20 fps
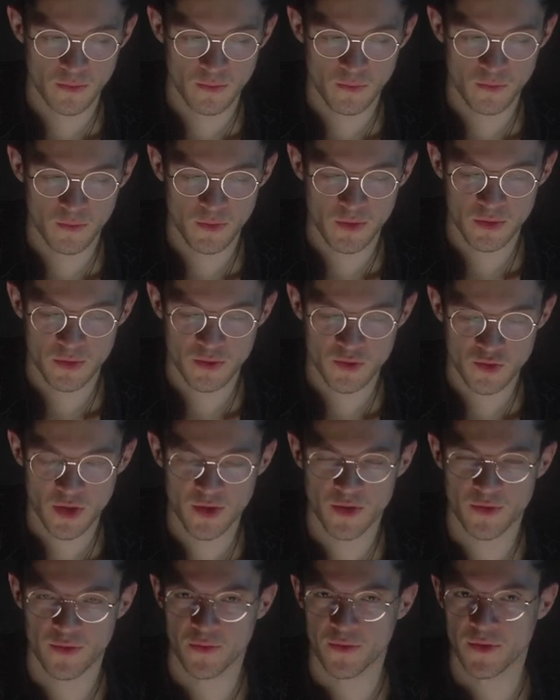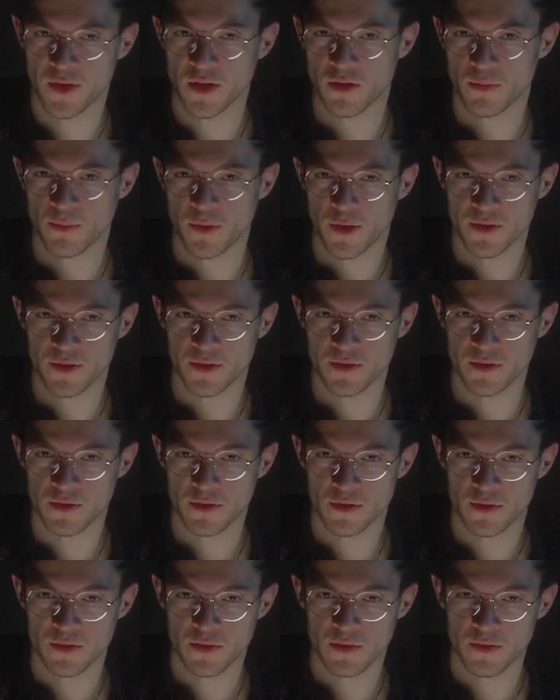we try not to think about
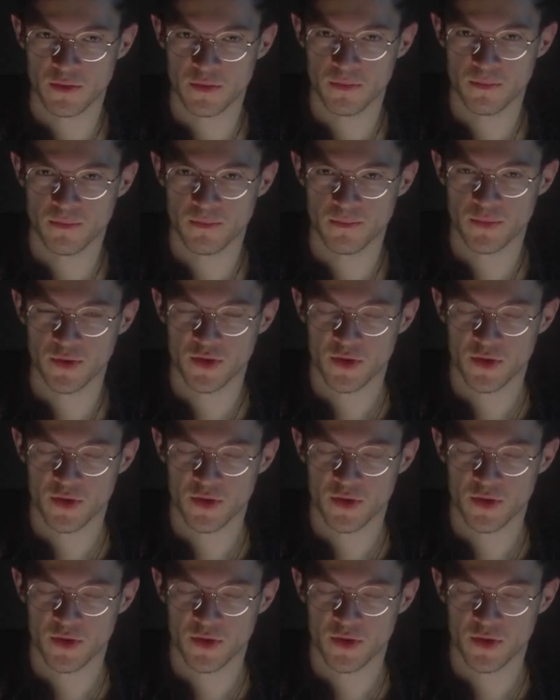it, but